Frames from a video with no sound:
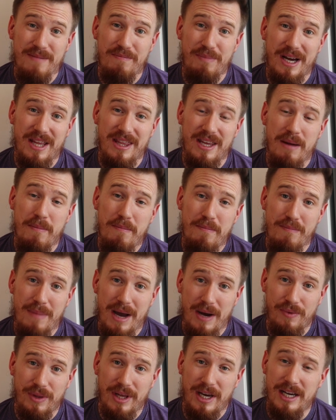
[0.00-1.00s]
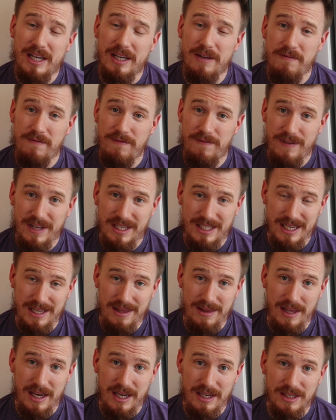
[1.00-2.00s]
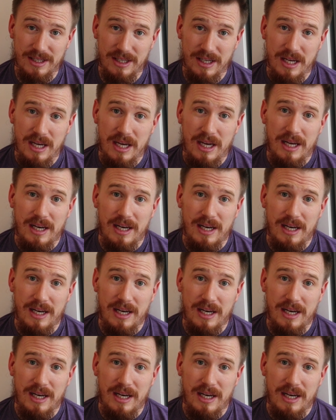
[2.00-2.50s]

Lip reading: by the amount that I can fit in this.